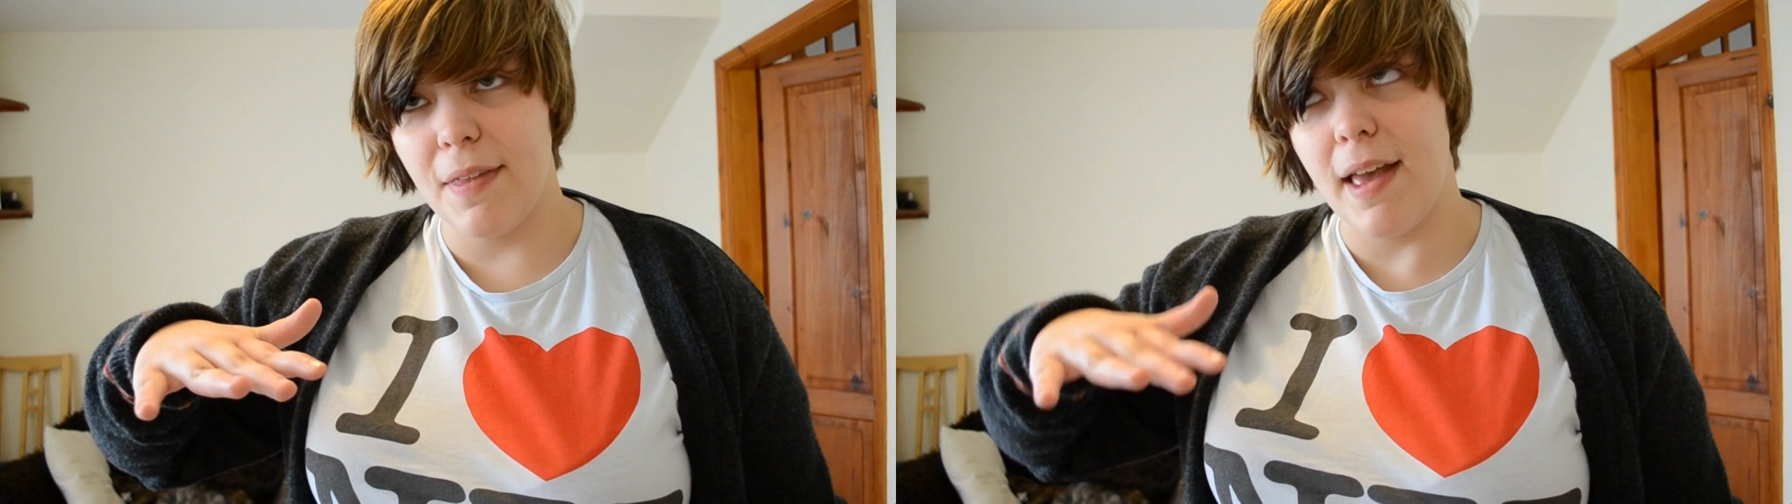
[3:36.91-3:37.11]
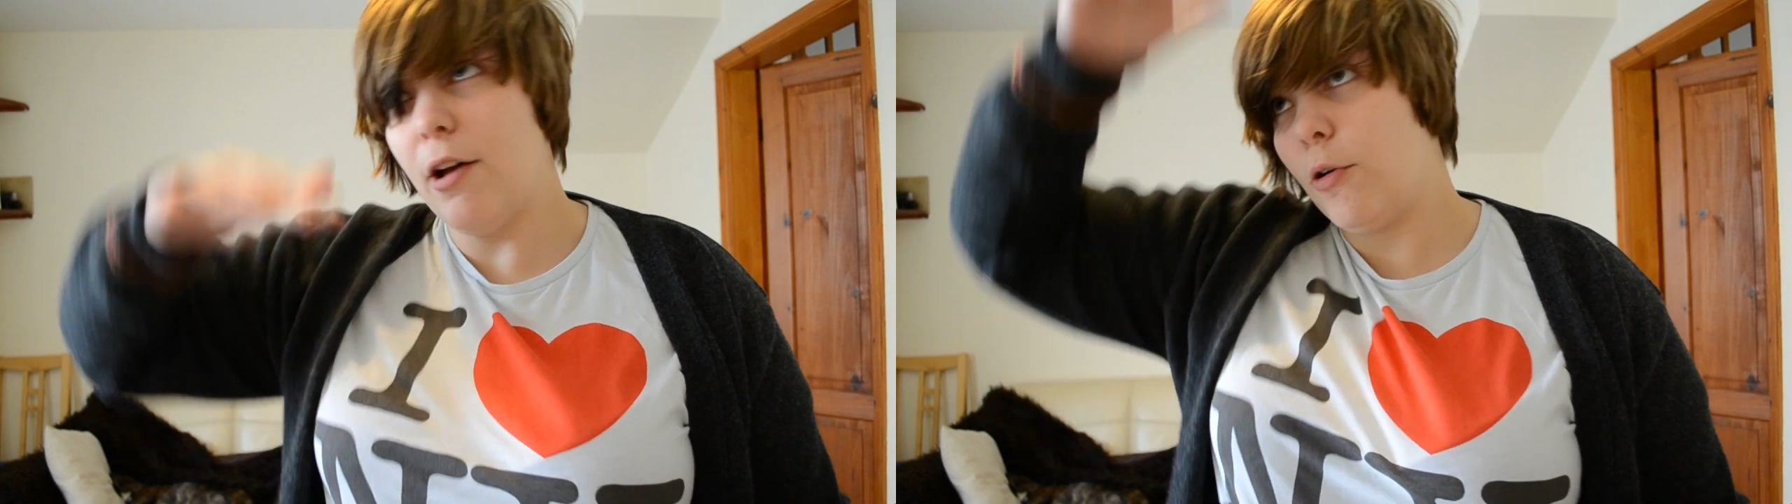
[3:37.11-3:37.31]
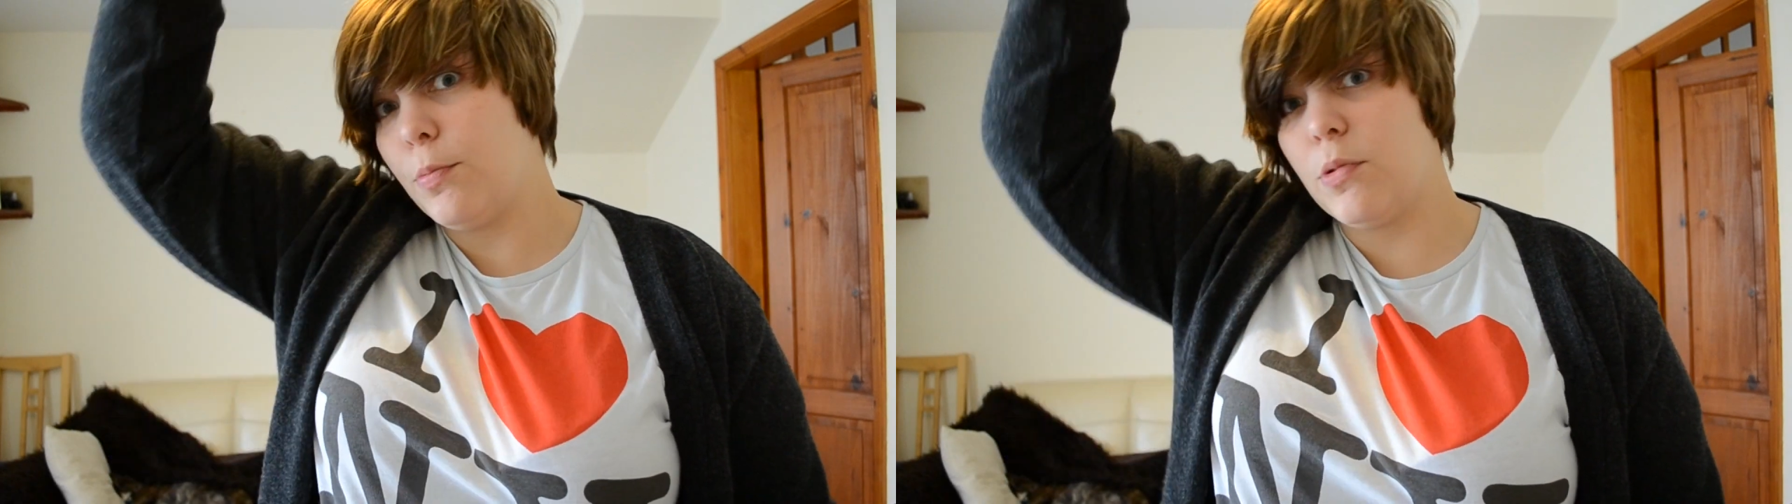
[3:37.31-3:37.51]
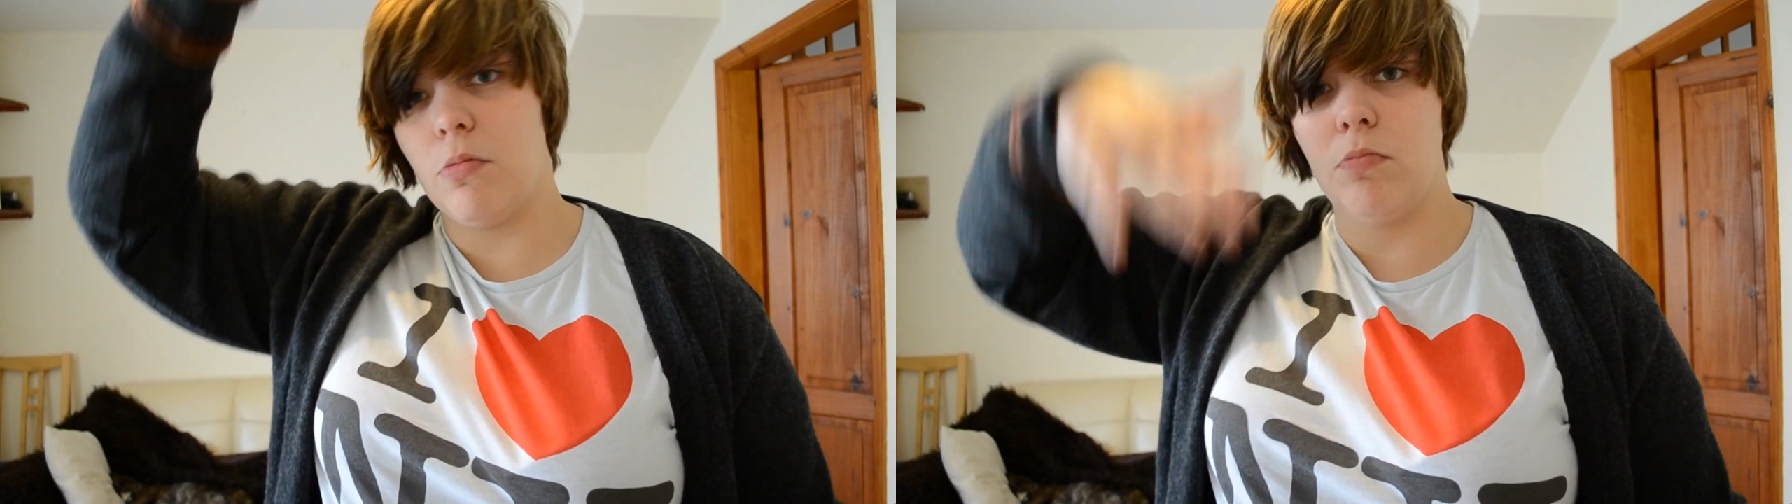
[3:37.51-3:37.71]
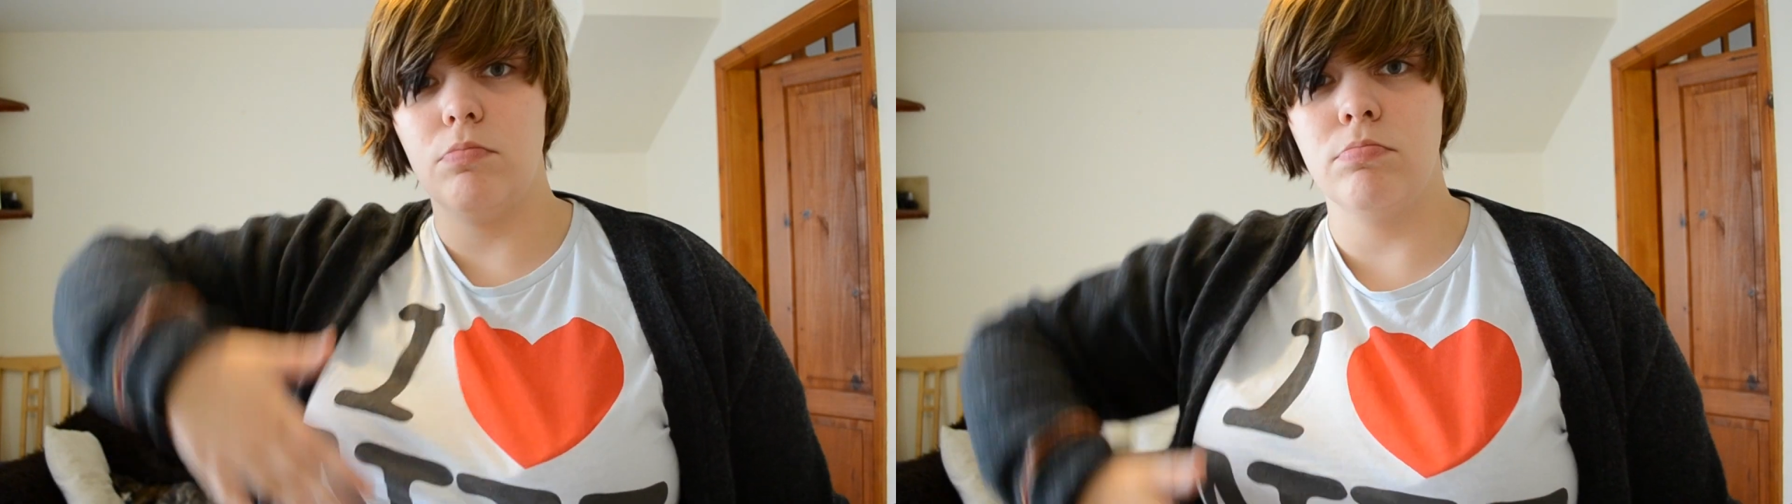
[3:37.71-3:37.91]

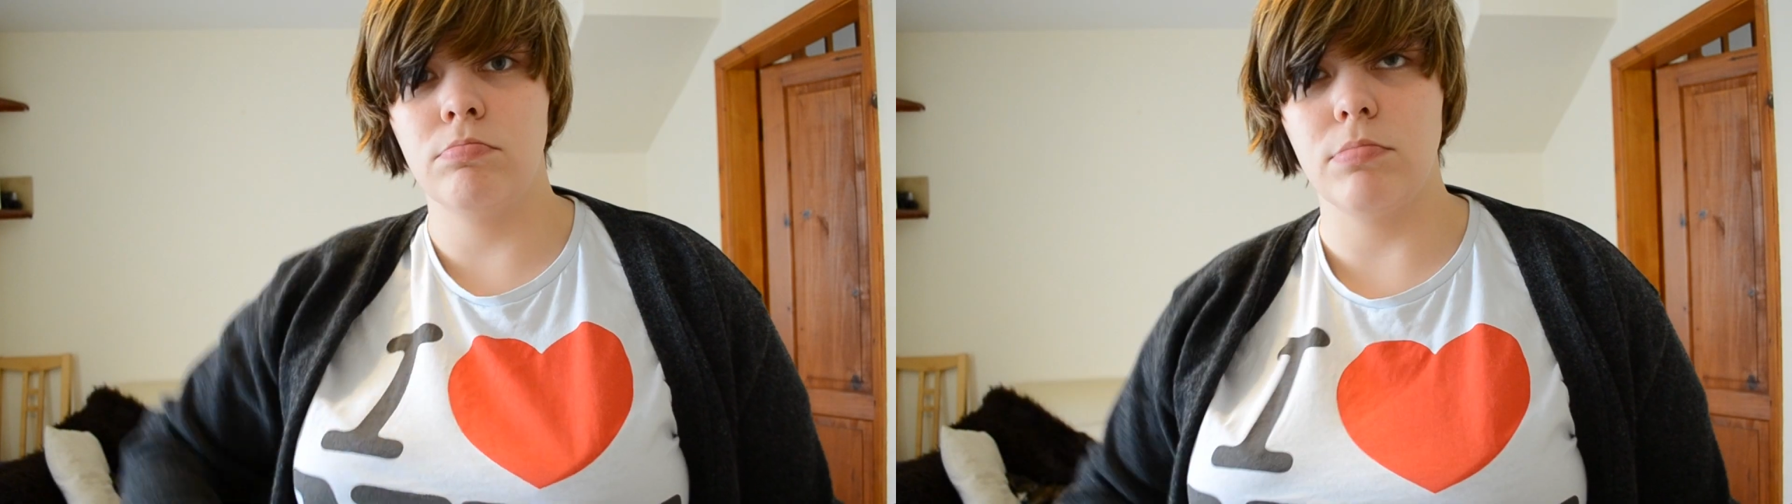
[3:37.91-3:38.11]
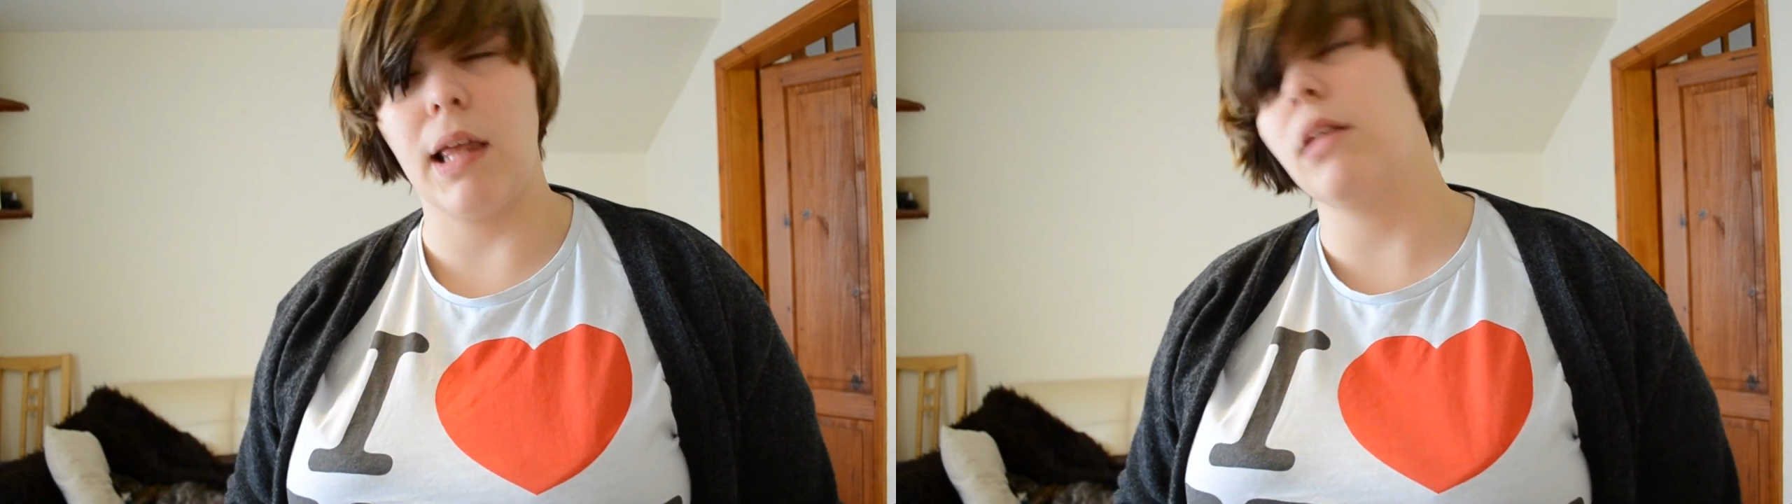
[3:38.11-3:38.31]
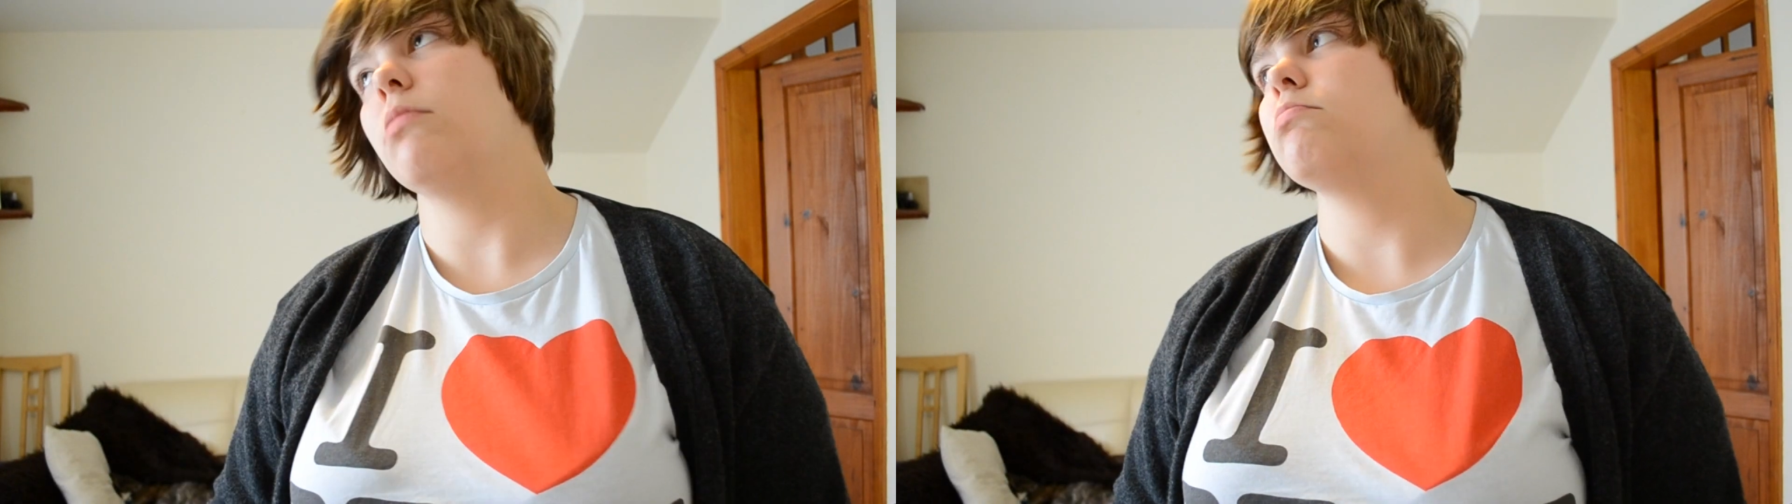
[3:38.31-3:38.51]
like